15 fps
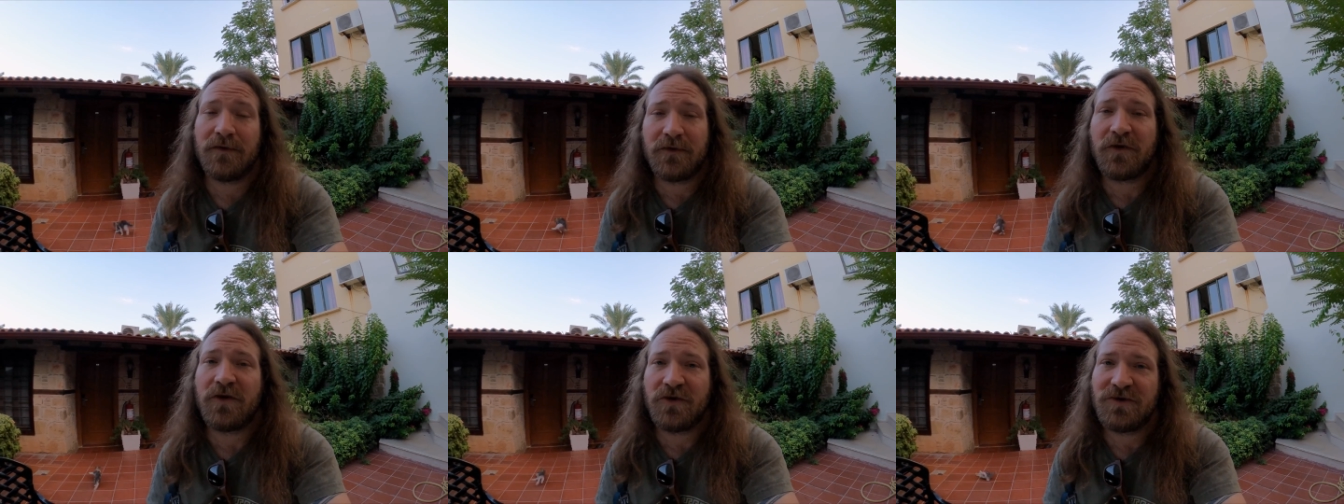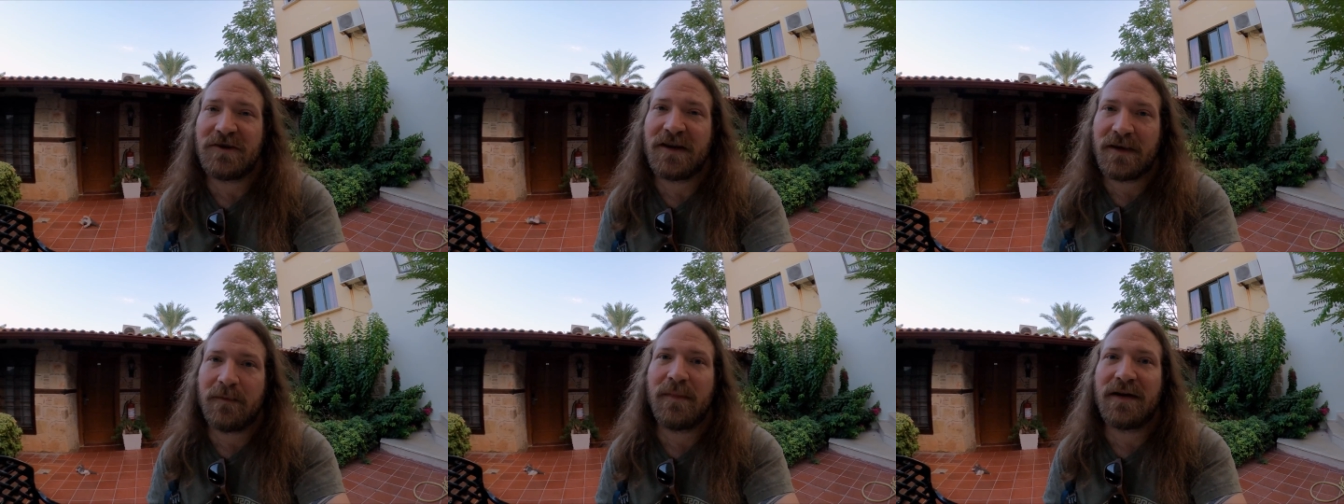those are
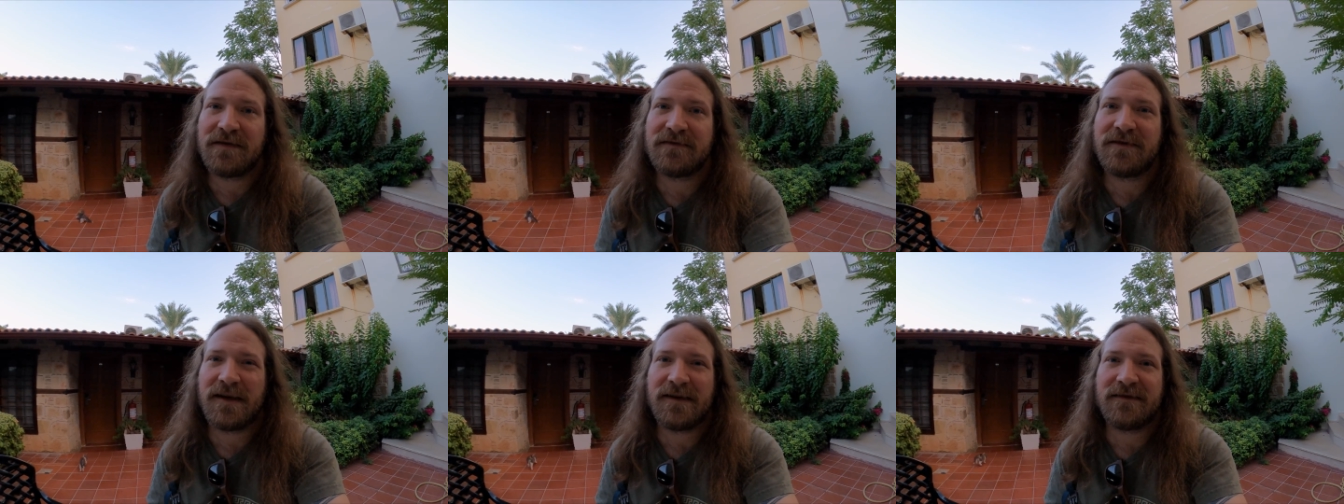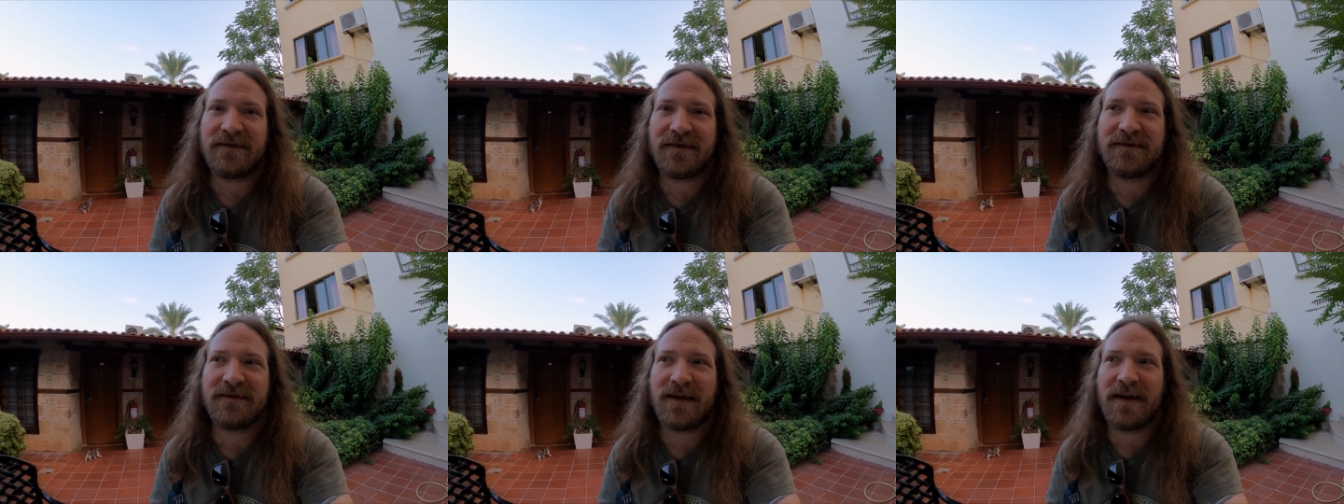usually the best sites
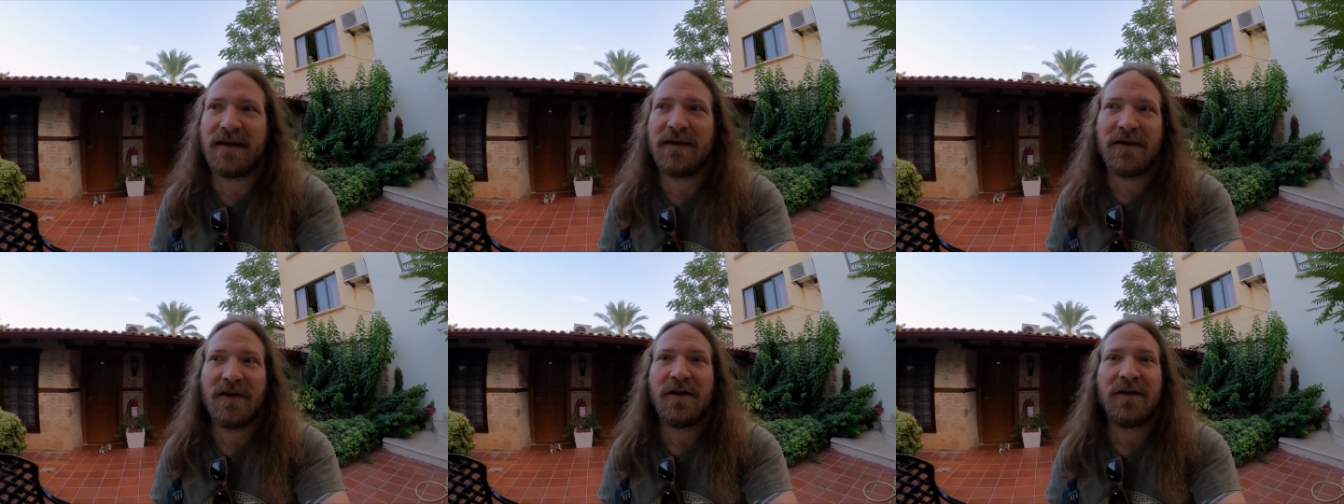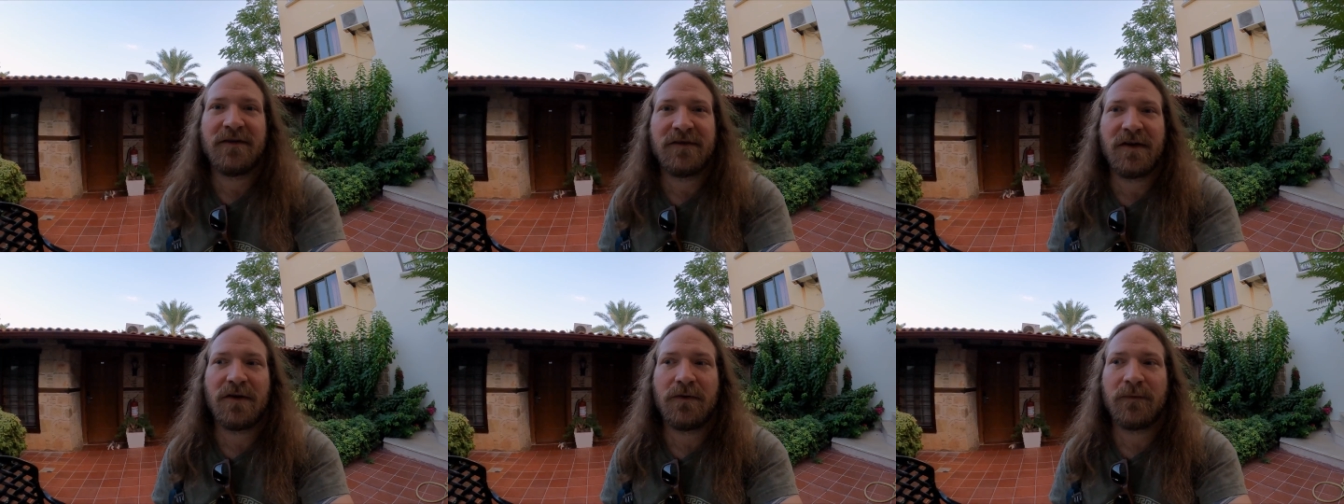to see.
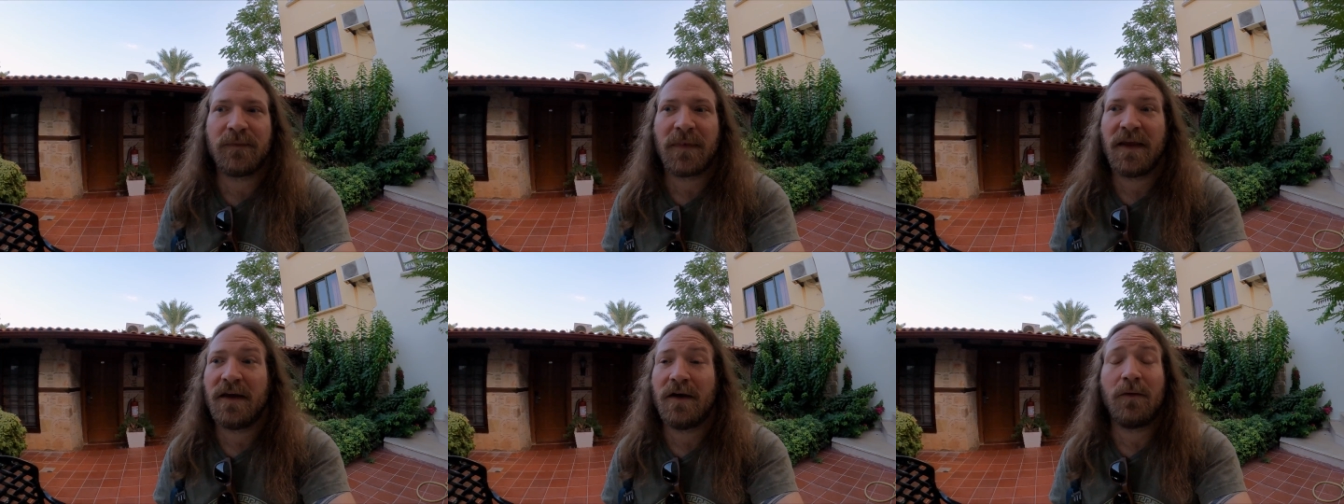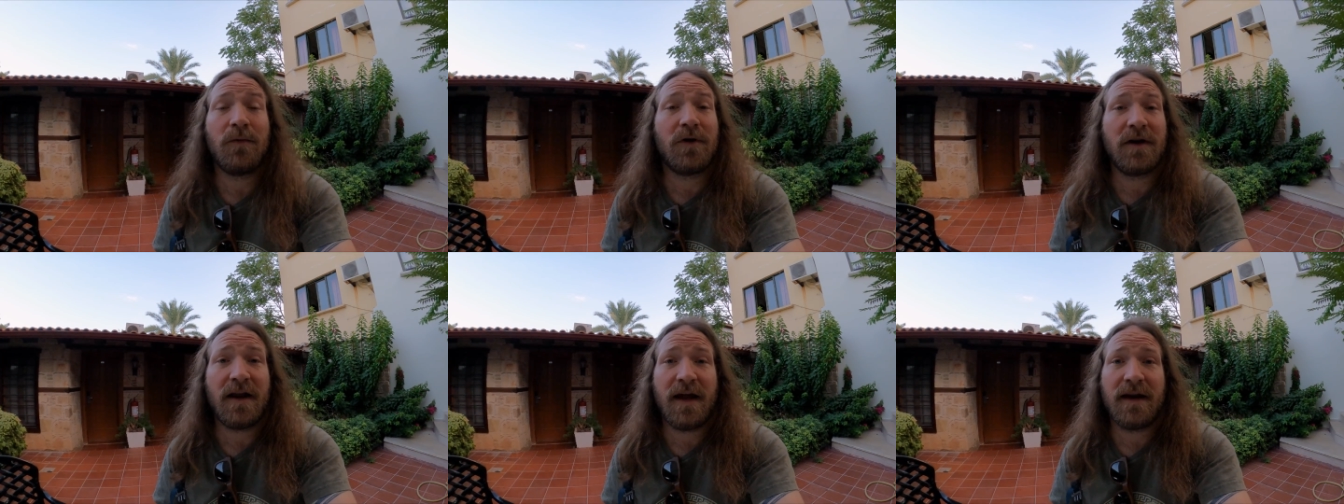So
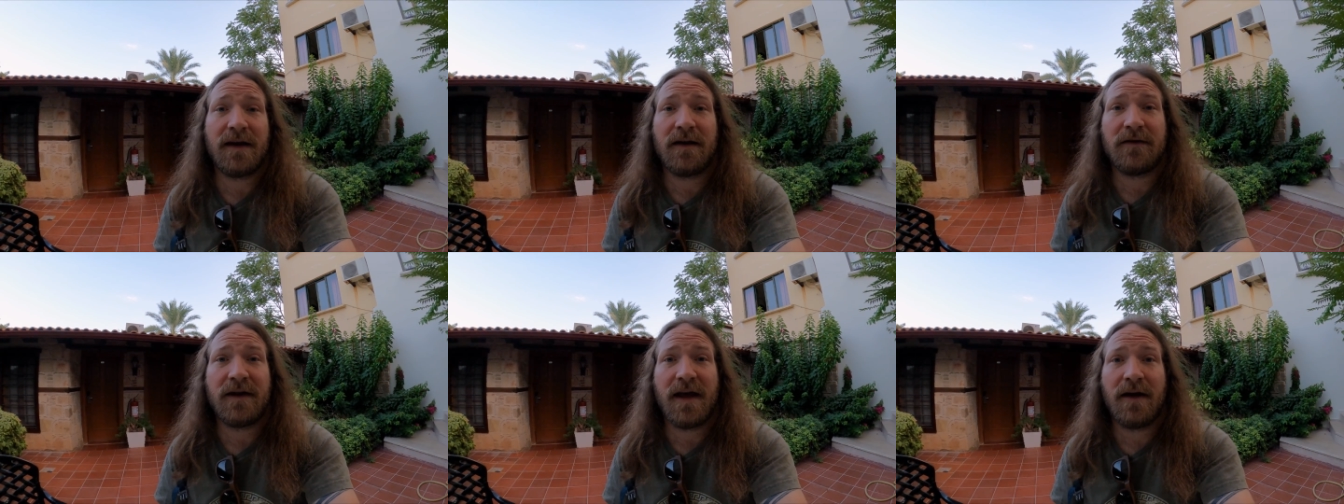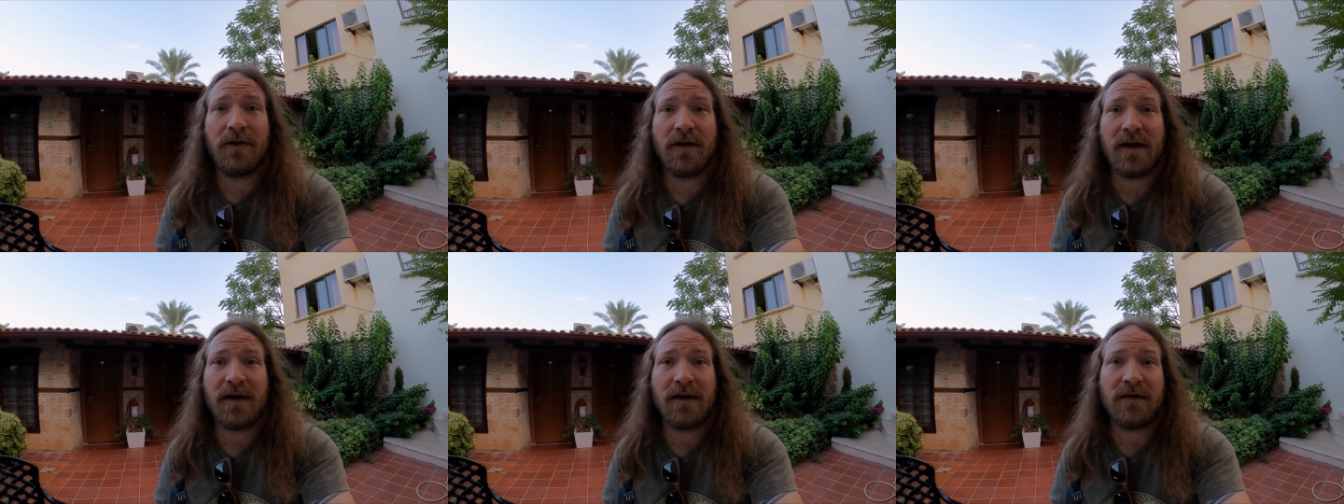we're gonna head out now,
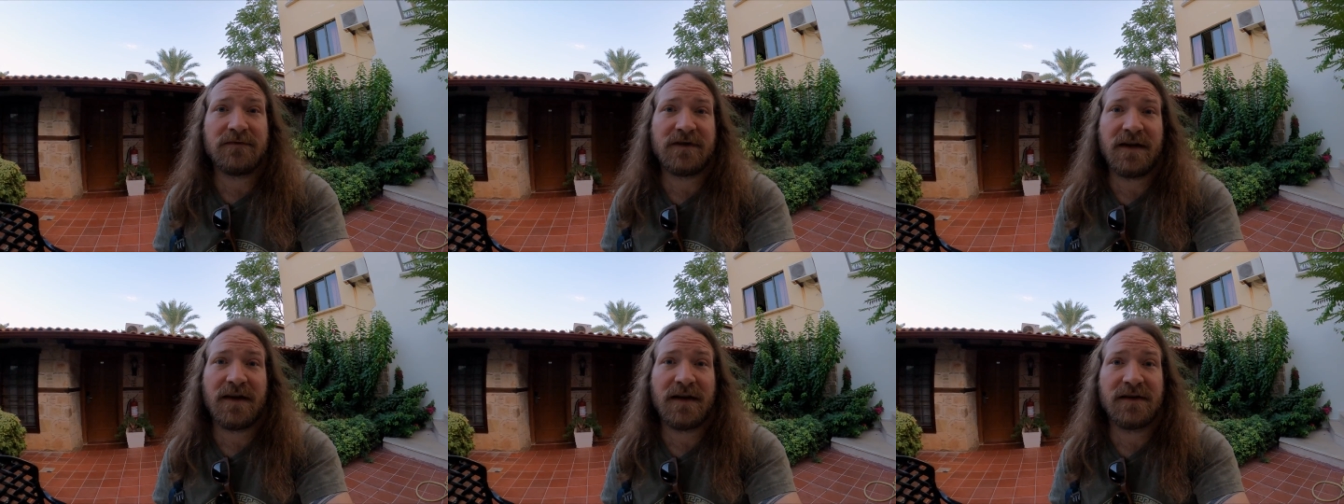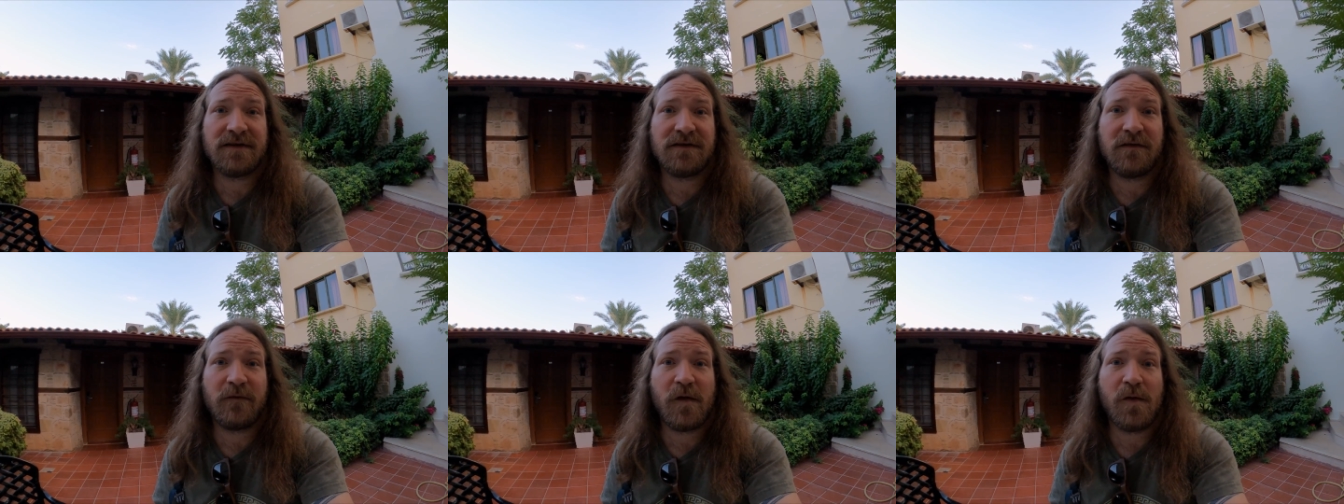and I'll see you guys
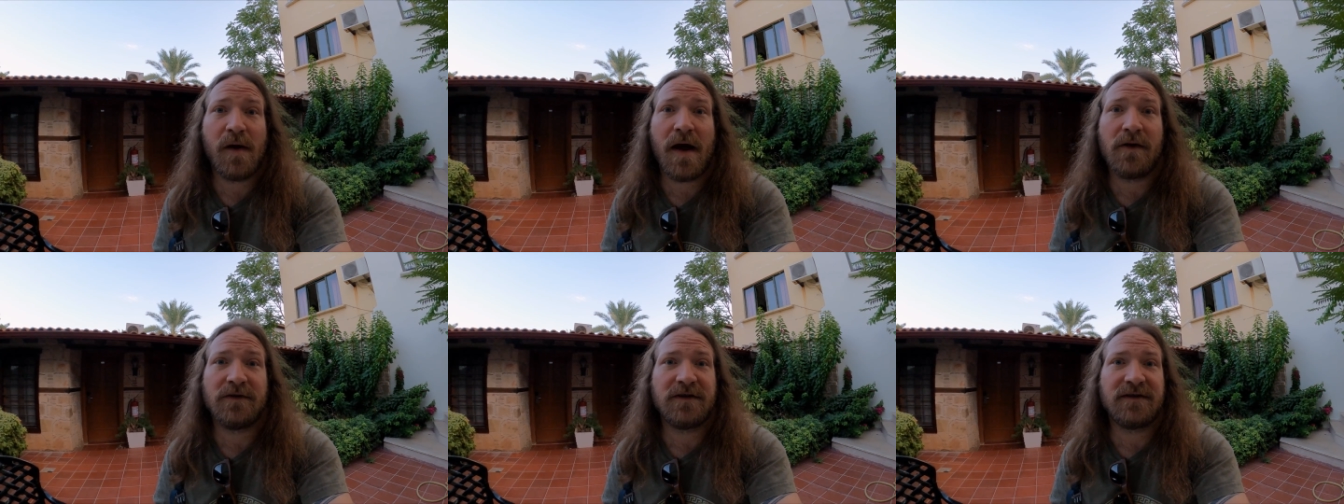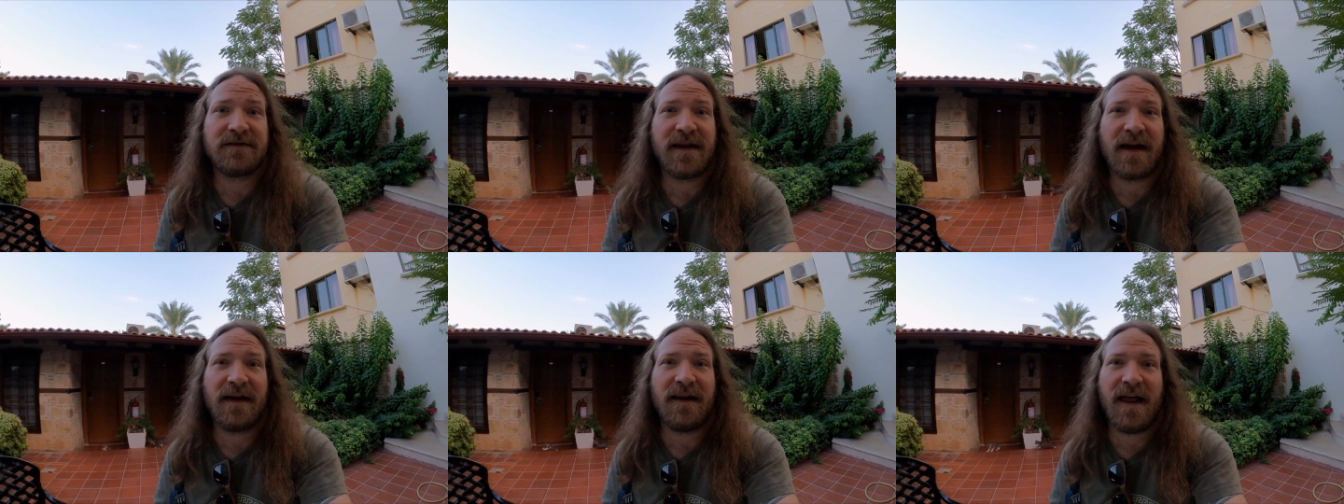in a few hours of
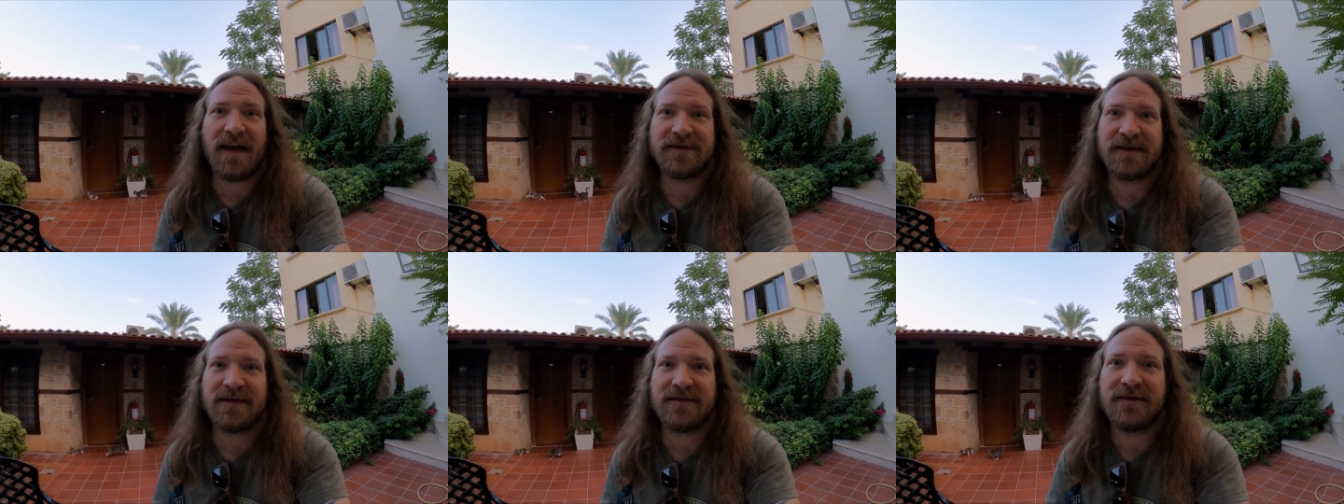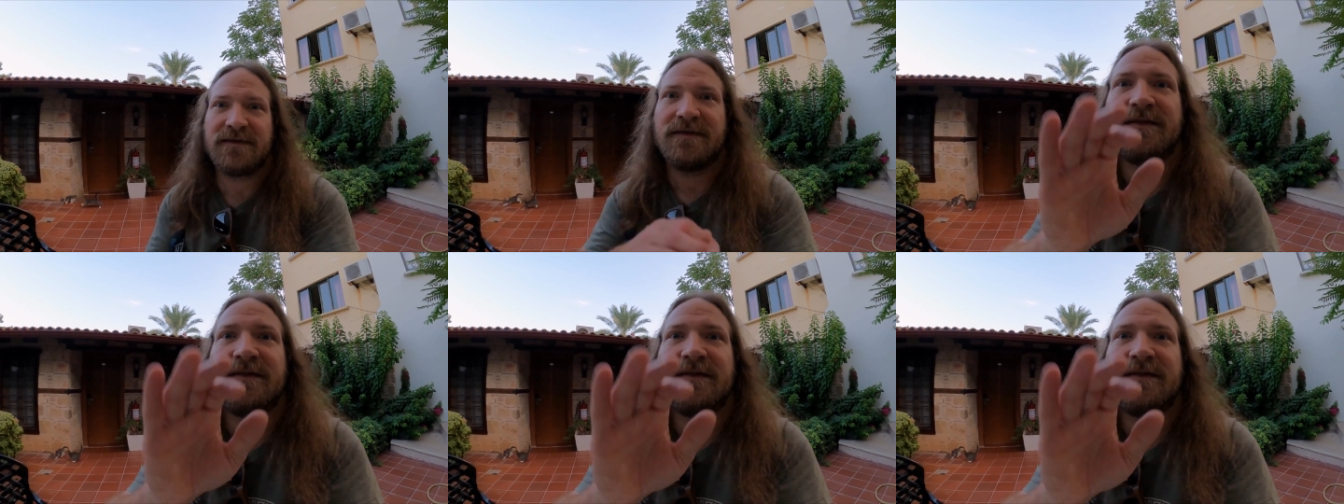Sagalassos.